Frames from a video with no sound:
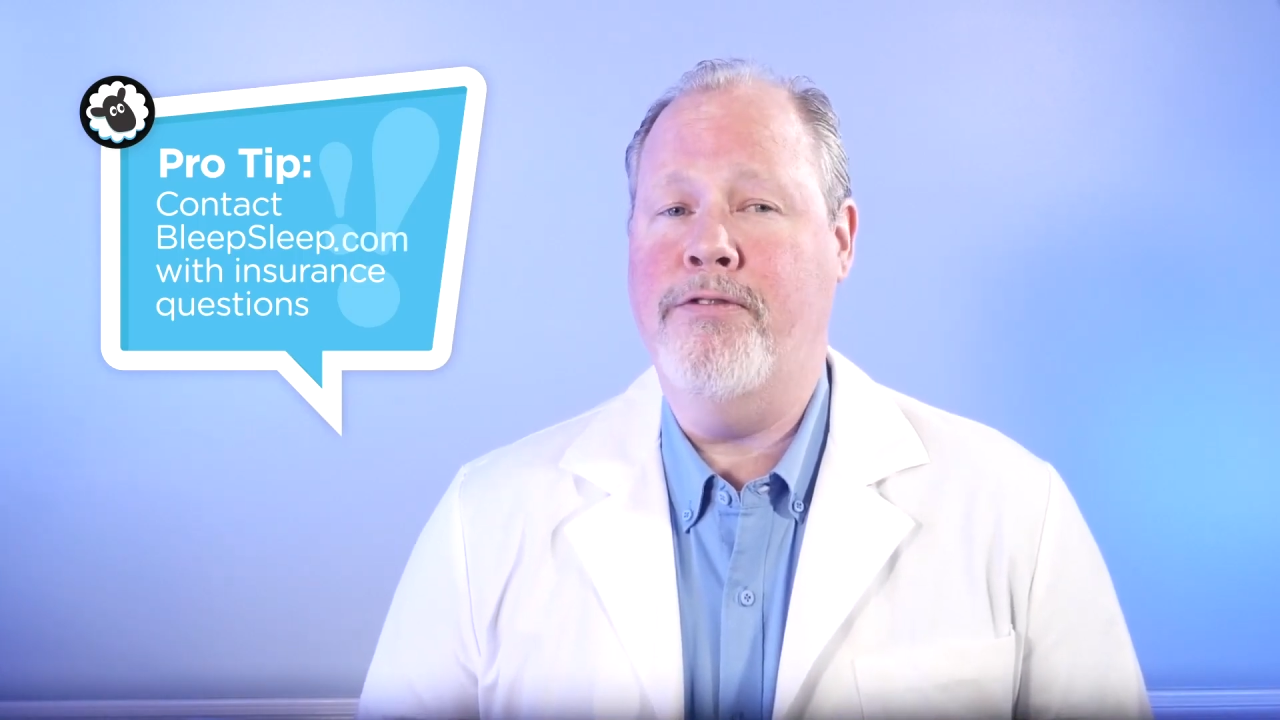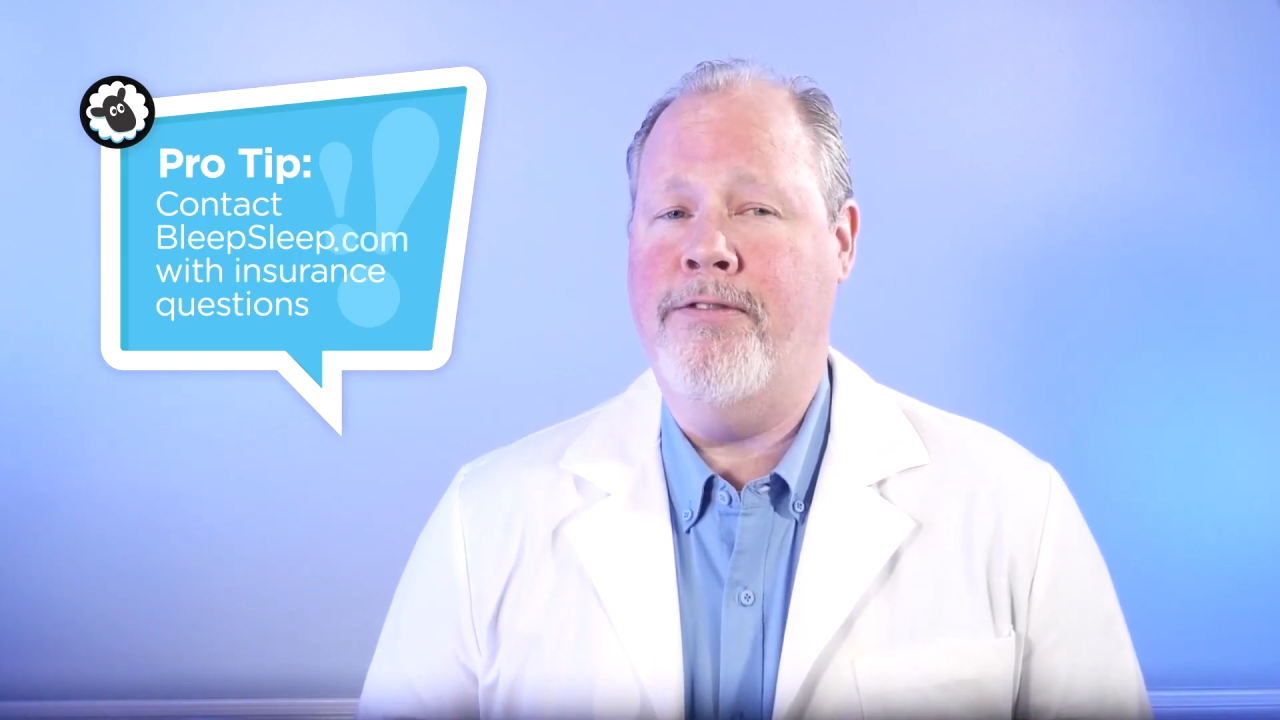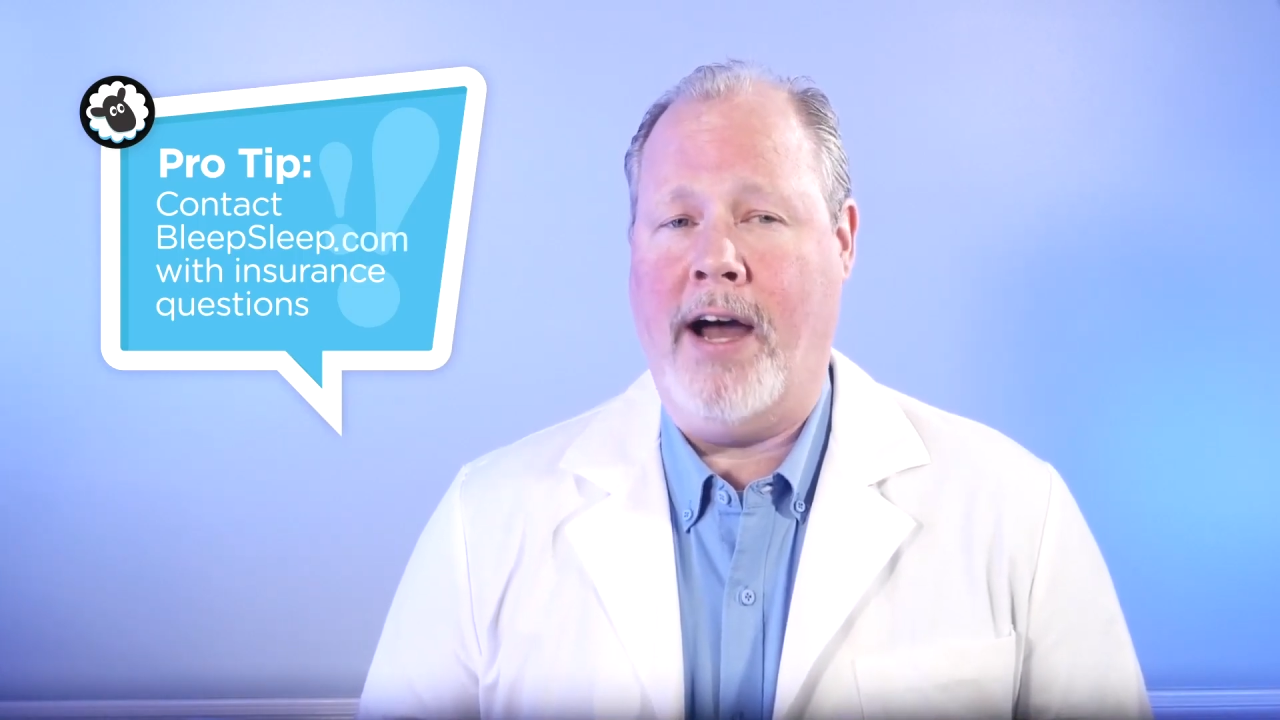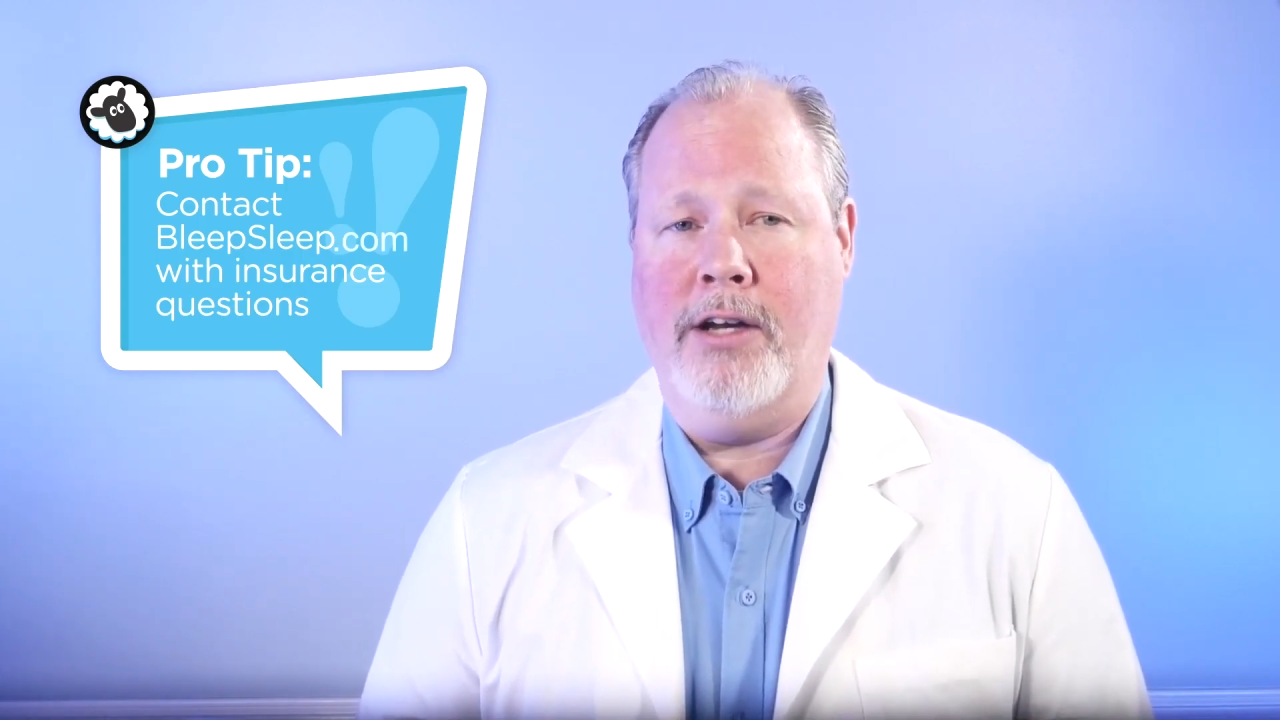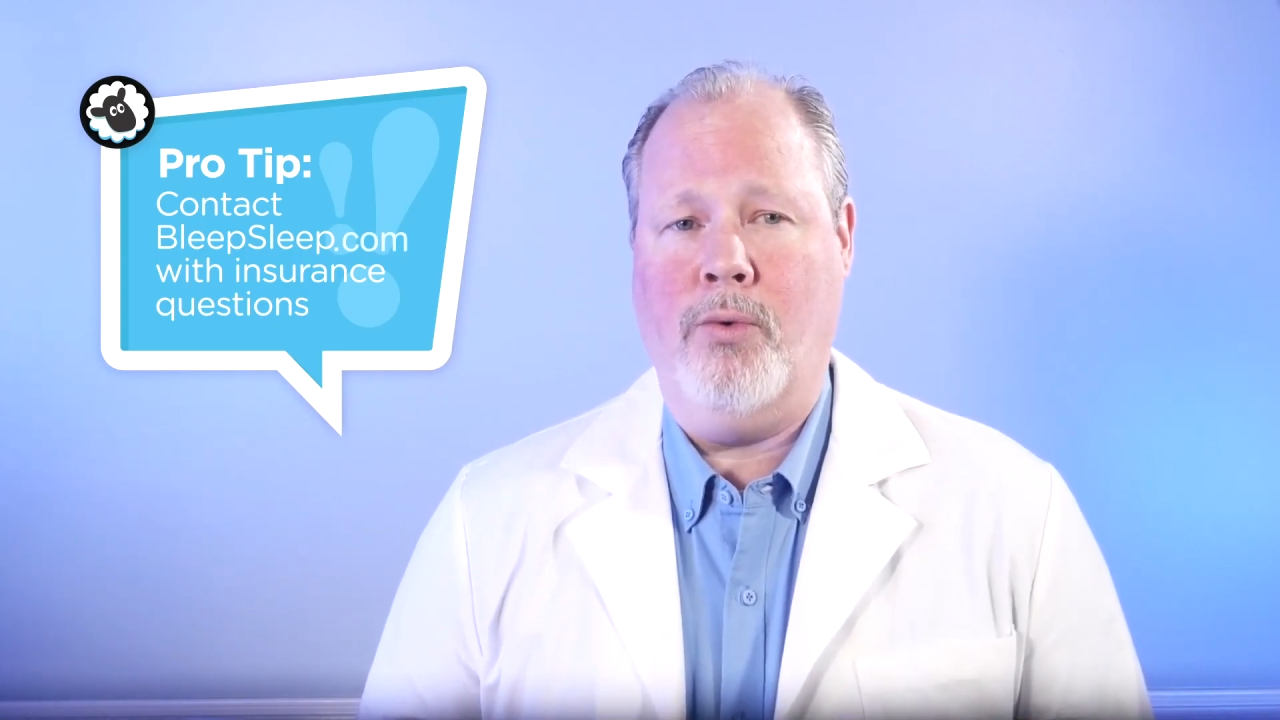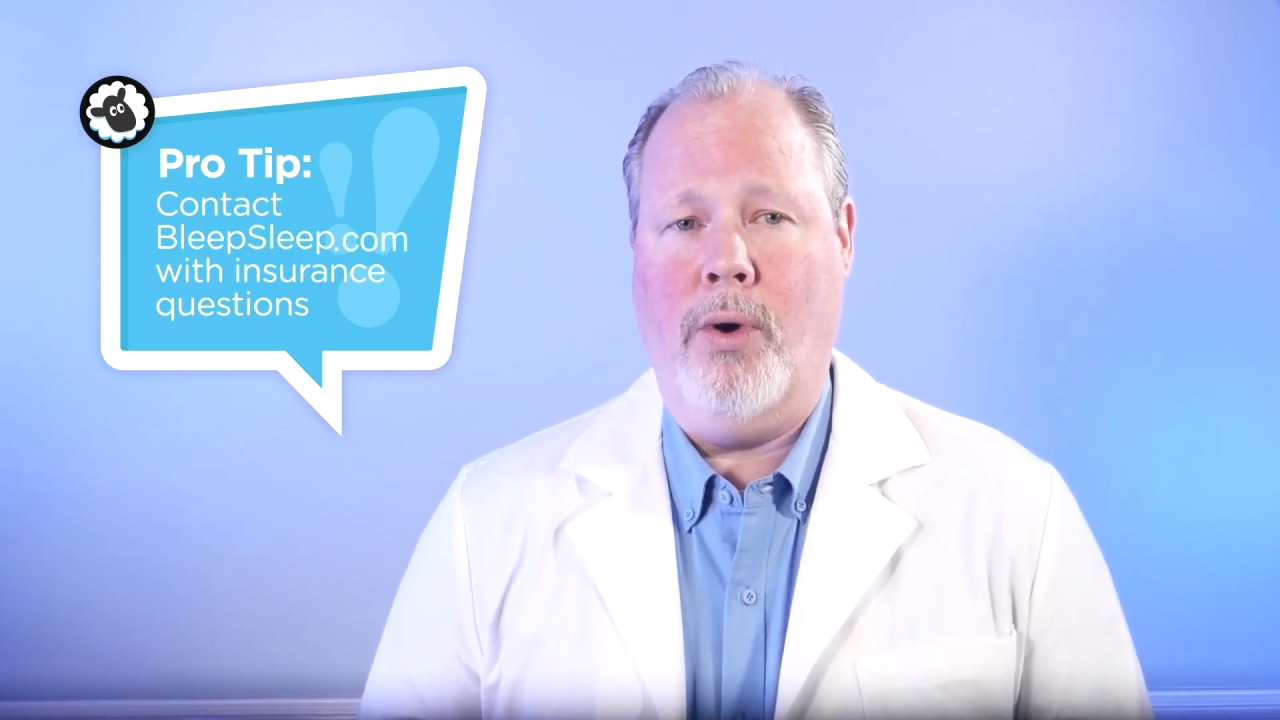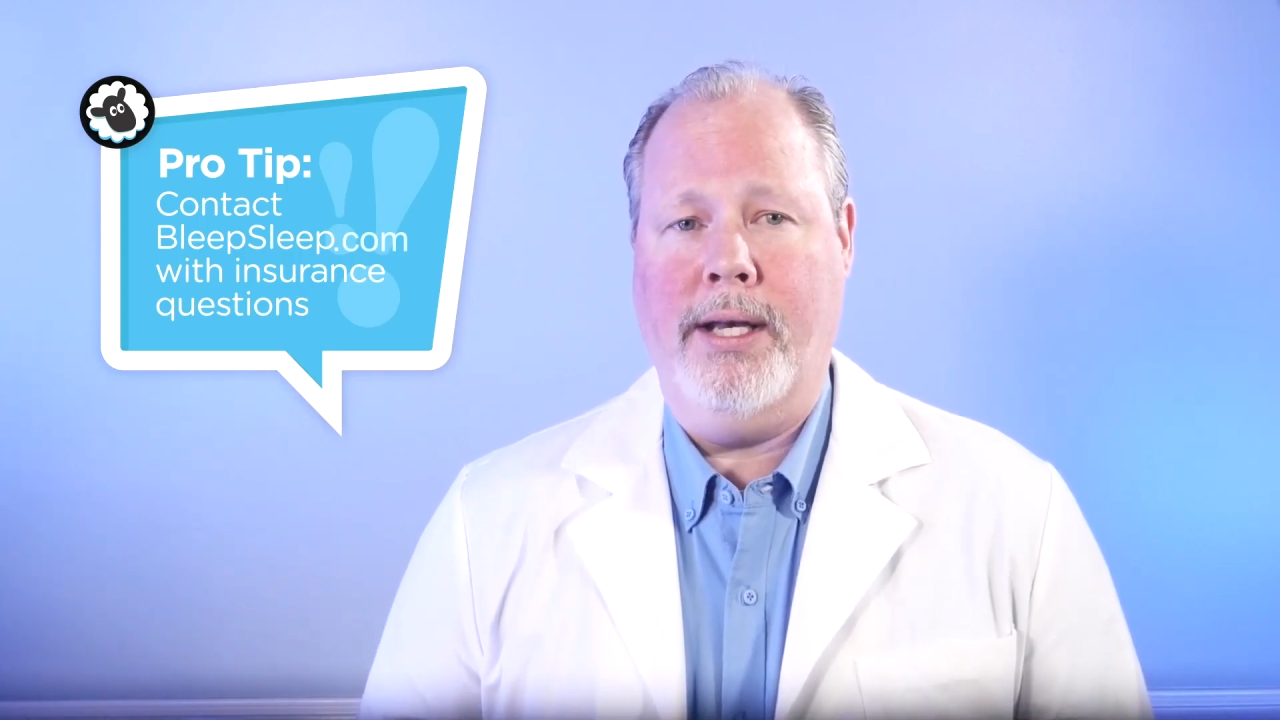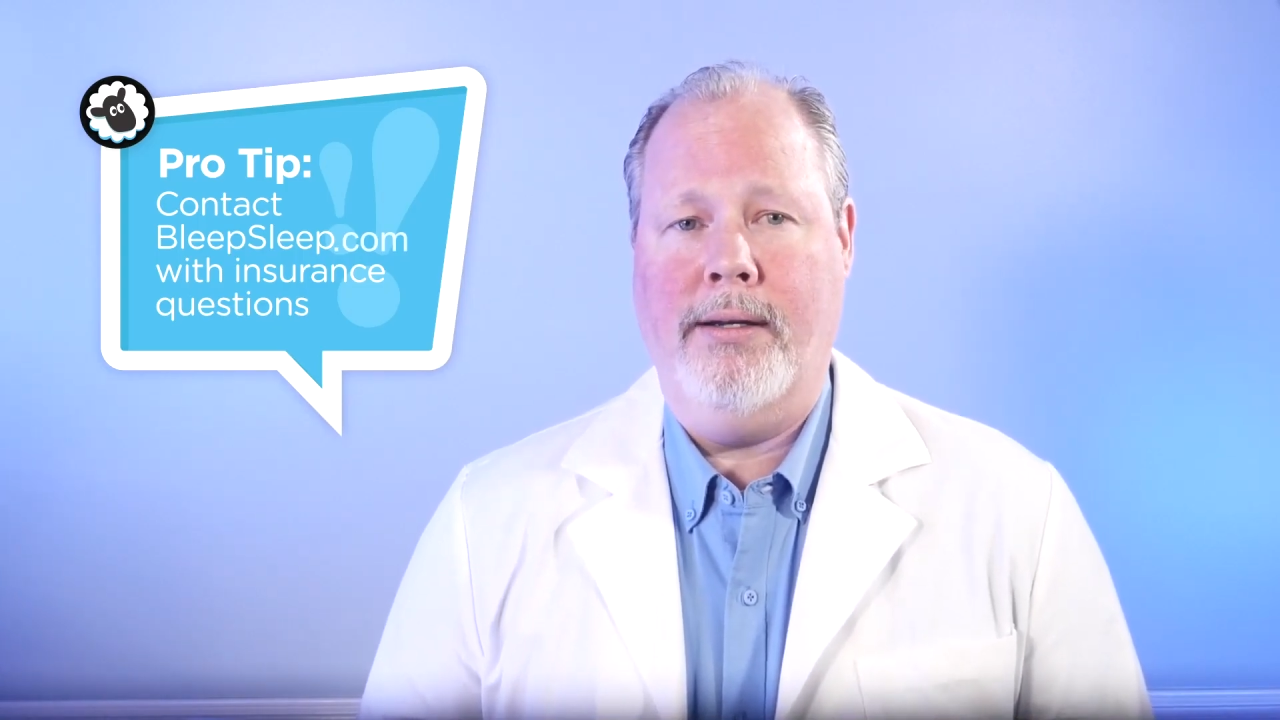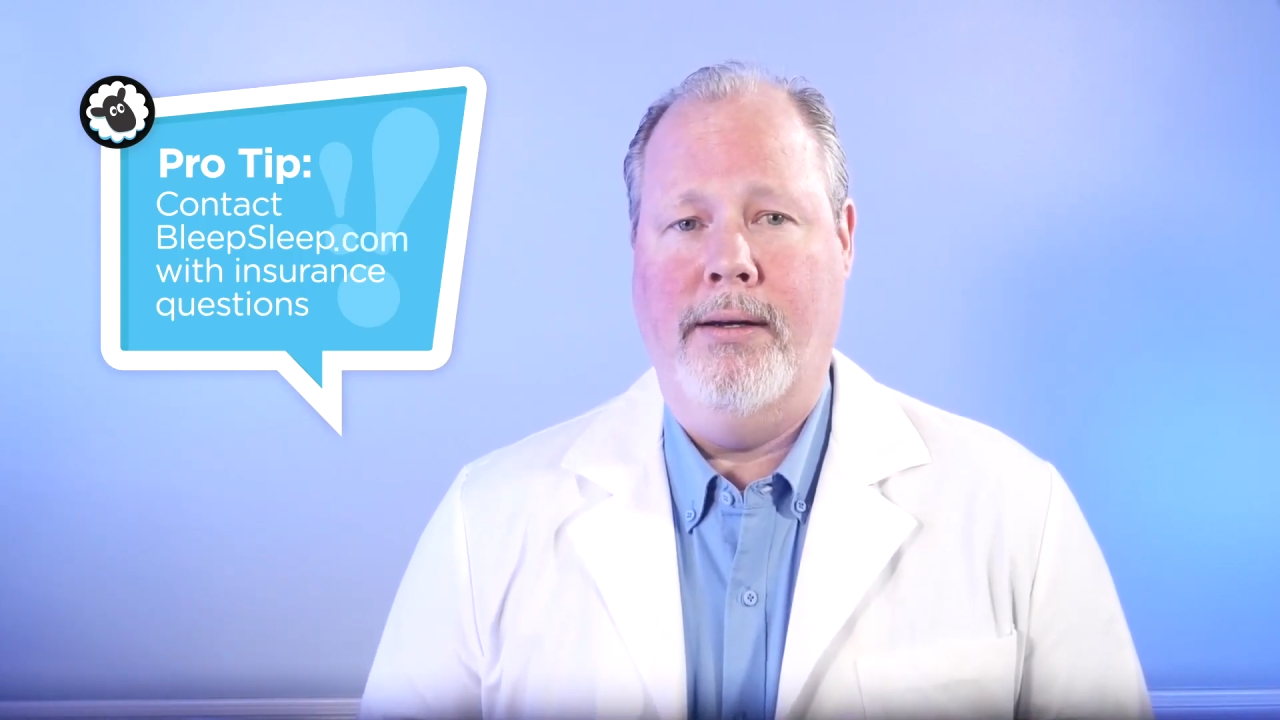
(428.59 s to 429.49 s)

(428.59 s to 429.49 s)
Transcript: you find one.